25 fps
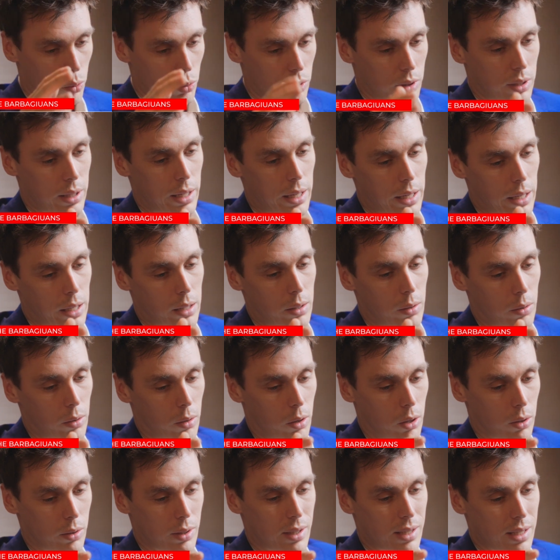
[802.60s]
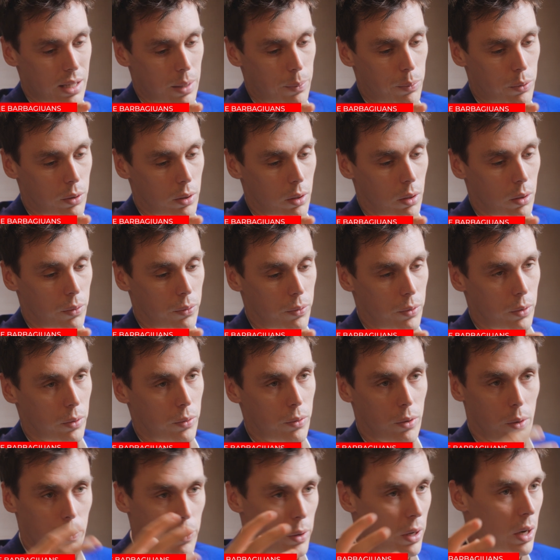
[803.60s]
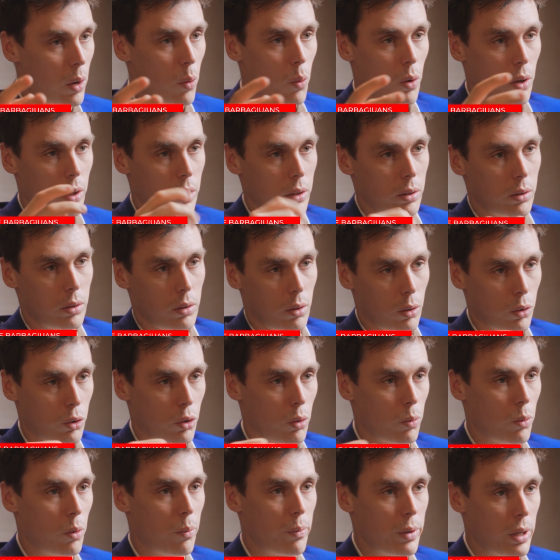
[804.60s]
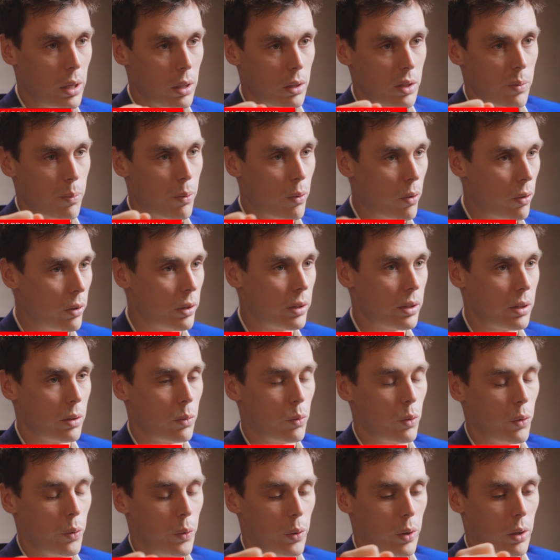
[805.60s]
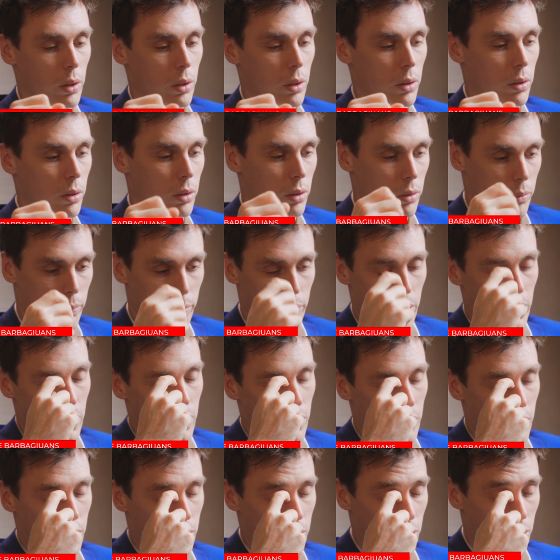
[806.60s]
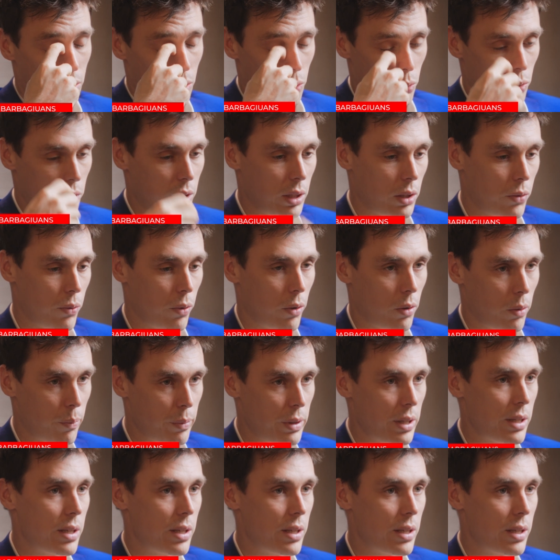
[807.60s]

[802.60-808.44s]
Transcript: To stay in the concept of Formula 1 automobile sport, we will do this for Be